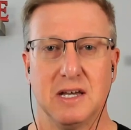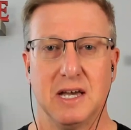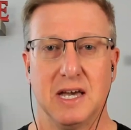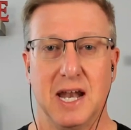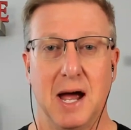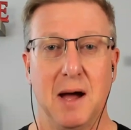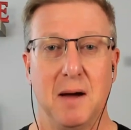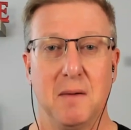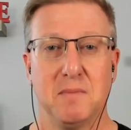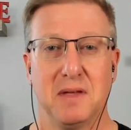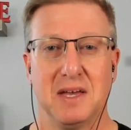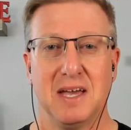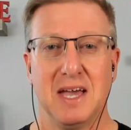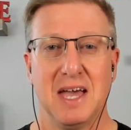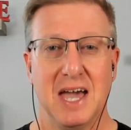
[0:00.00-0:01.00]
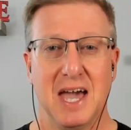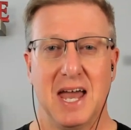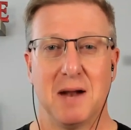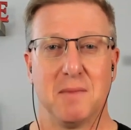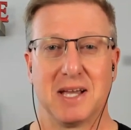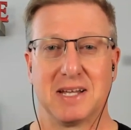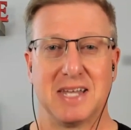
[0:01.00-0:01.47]
And I'm, and
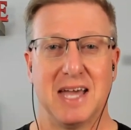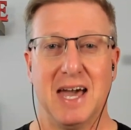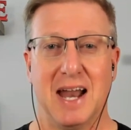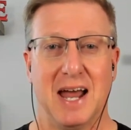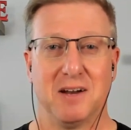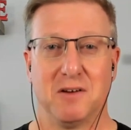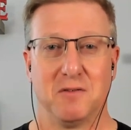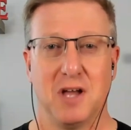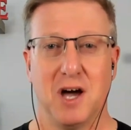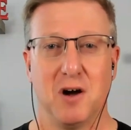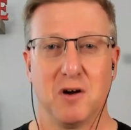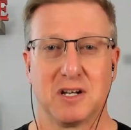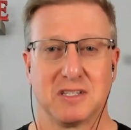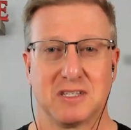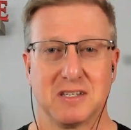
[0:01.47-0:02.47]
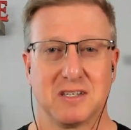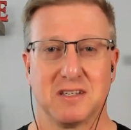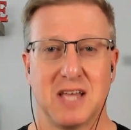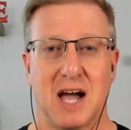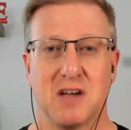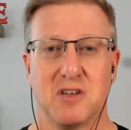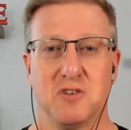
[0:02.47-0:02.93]
I'm like, Dad, I don't know, because this
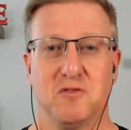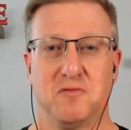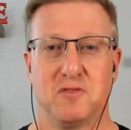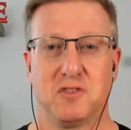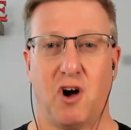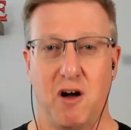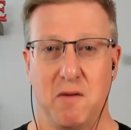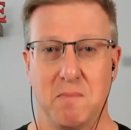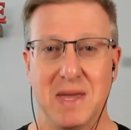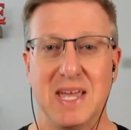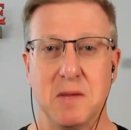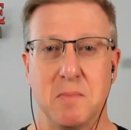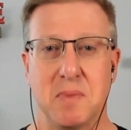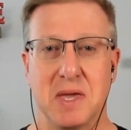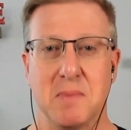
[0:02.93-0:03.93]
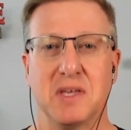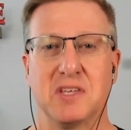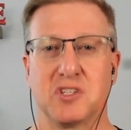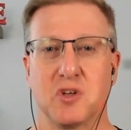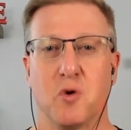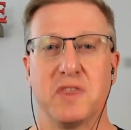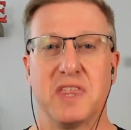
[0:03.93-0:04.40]
is how you've taught me to be.
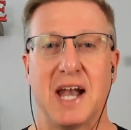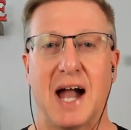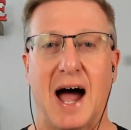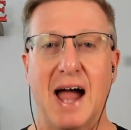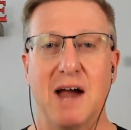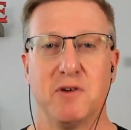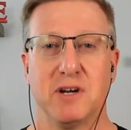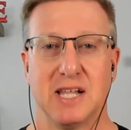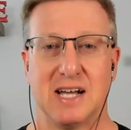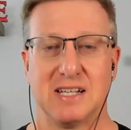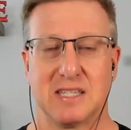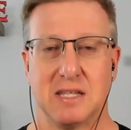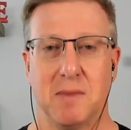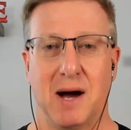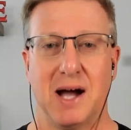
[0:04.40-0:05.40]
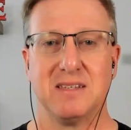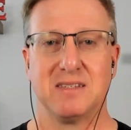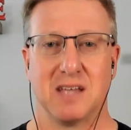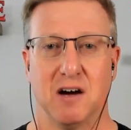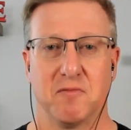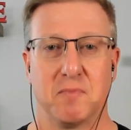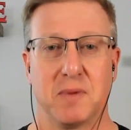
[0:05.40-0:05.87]
So then I realized in
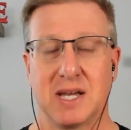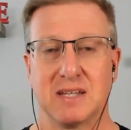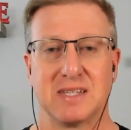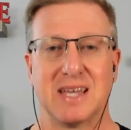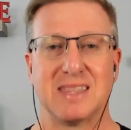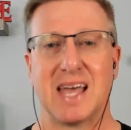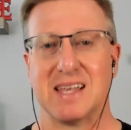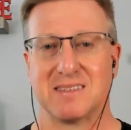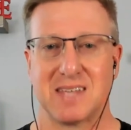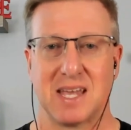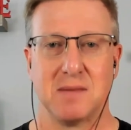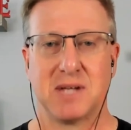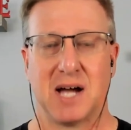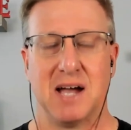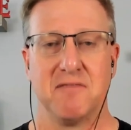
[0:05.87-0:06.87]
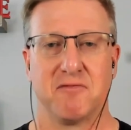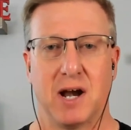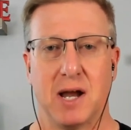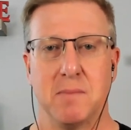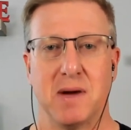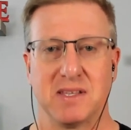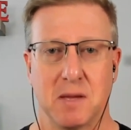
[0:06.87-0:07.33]
myself, because at that same time
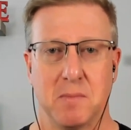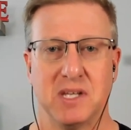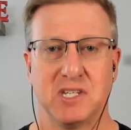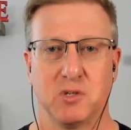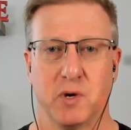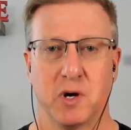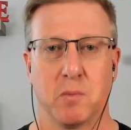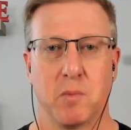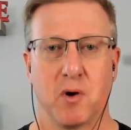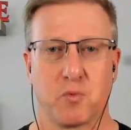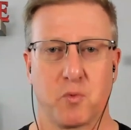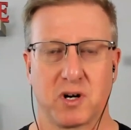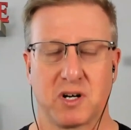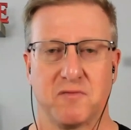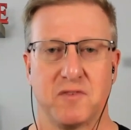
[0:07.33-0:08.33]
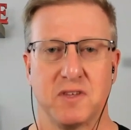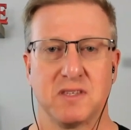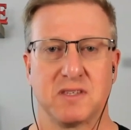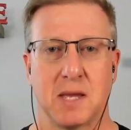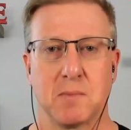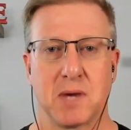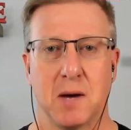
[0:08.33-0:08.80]
frame, as I mentioned, we were both working for the
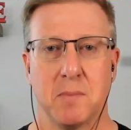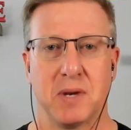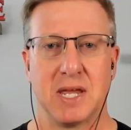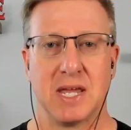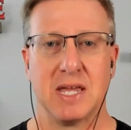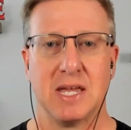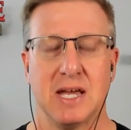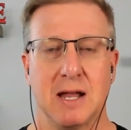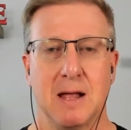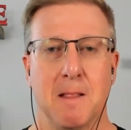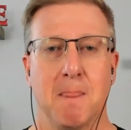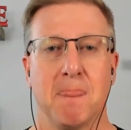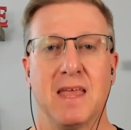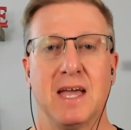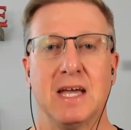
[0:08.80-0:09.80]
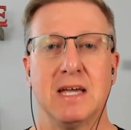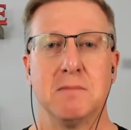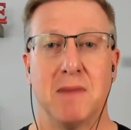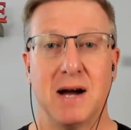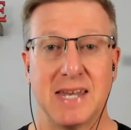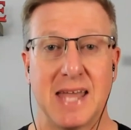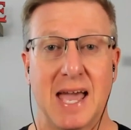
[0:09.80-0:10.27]
same company.
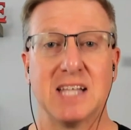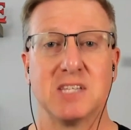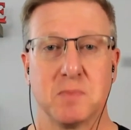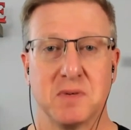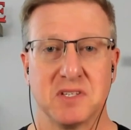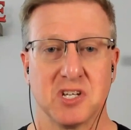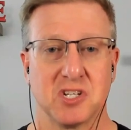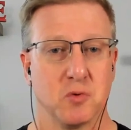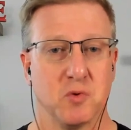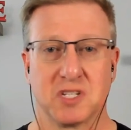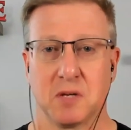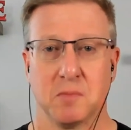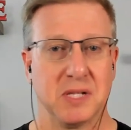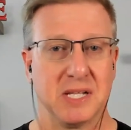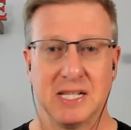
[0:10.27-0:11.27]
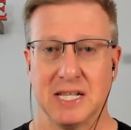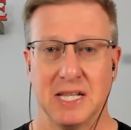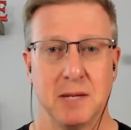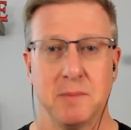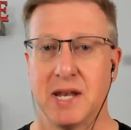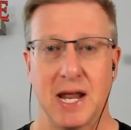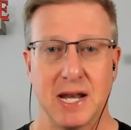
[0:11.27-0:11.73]
My dad's position was completely
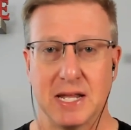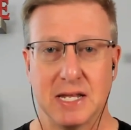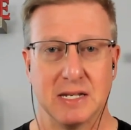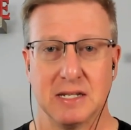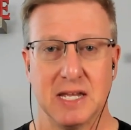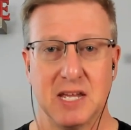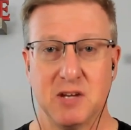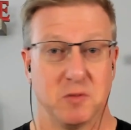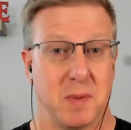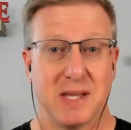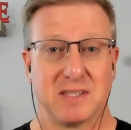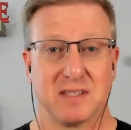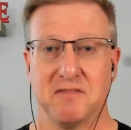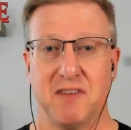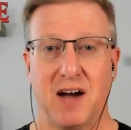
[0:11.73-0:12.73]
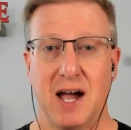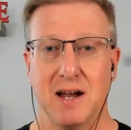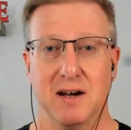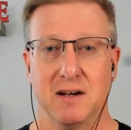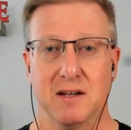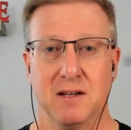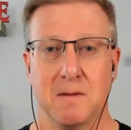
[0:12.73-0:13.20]
eliminated. He was basically
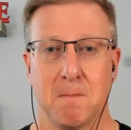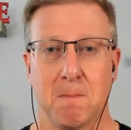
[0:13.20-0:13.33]
fired.